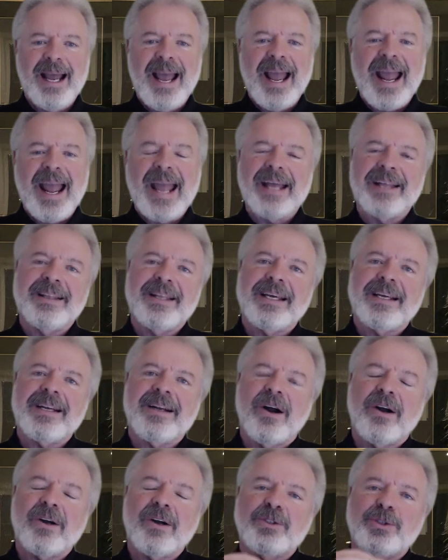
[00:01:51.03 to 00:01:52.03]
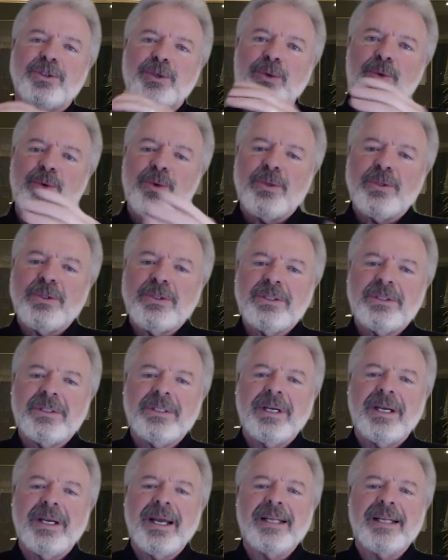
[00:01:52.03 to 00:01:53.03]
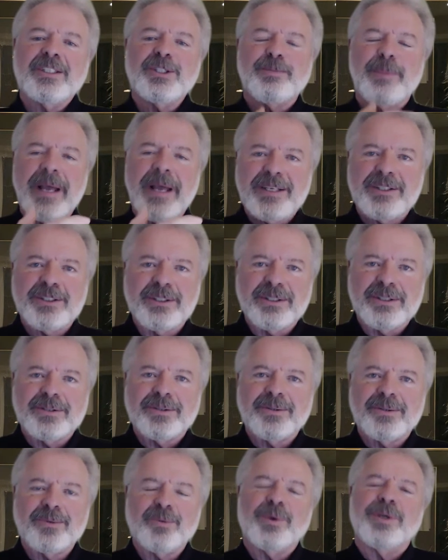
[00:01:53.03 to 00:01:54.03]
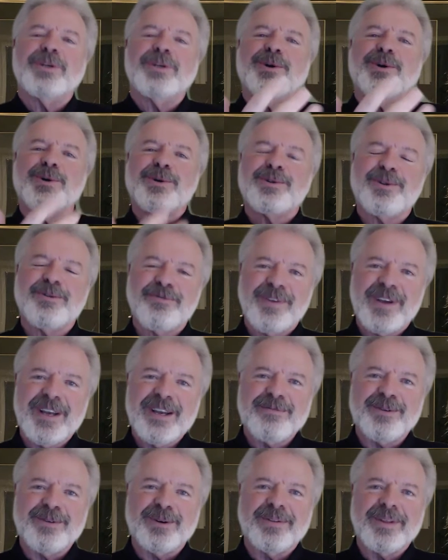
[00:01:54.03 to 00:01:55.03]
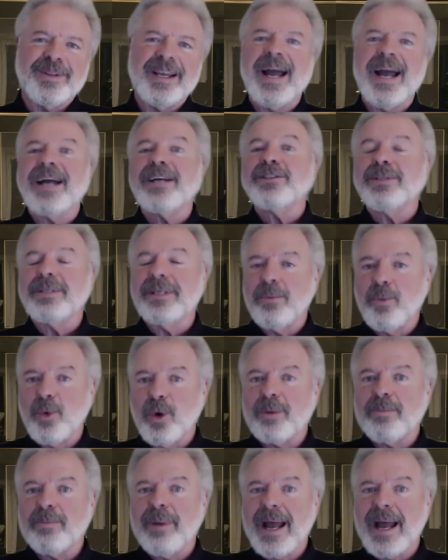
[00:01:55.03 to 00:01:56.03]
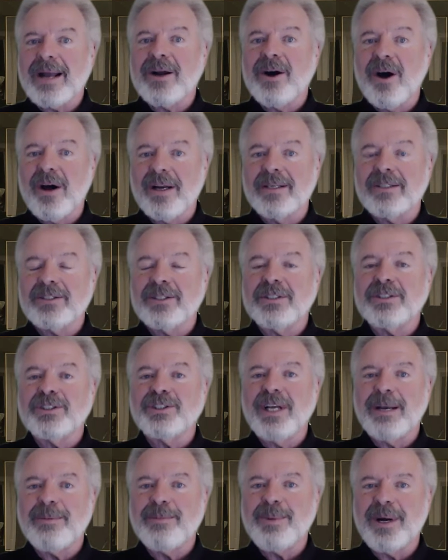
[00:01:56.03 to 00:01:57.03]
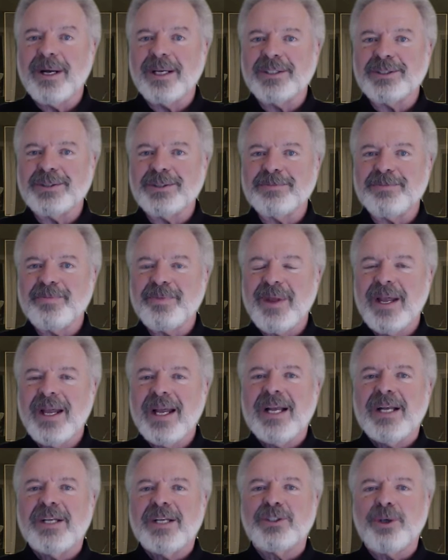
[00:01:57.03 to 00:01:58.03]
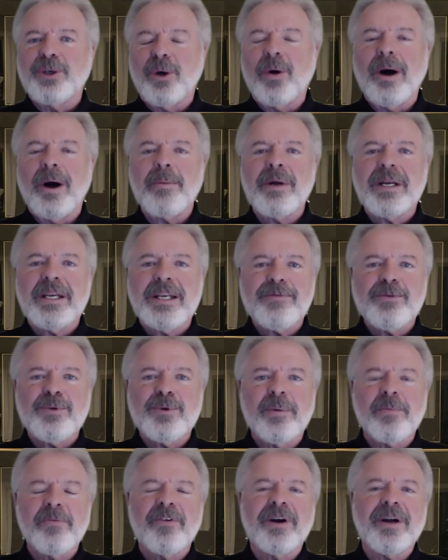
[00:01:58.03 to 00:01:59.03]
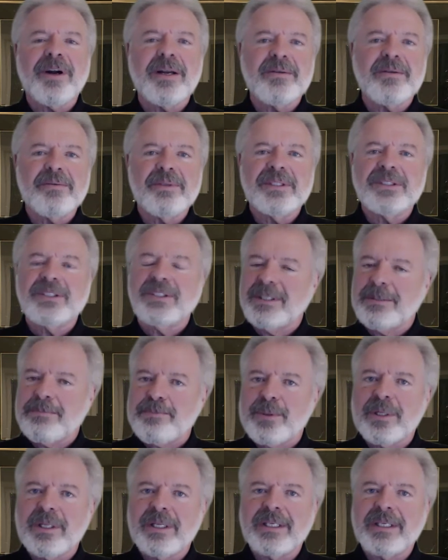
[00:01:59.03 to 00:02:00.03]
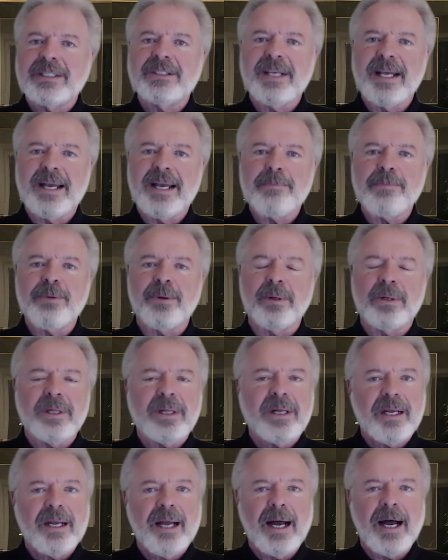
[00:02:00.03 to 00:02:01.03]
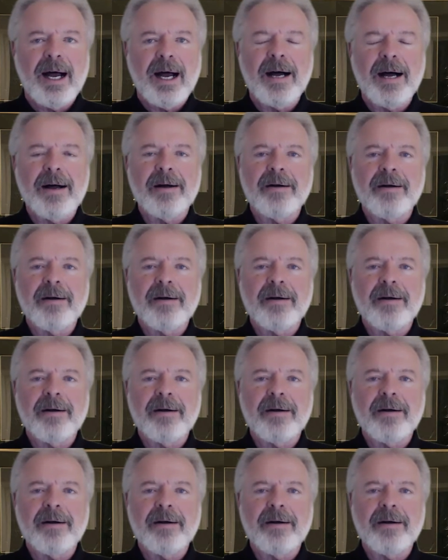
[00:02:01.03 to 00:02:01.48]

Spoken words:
And then our tools and spaces return the favor. They actually work back on us and shape us. So I'm going to give you a very simple example of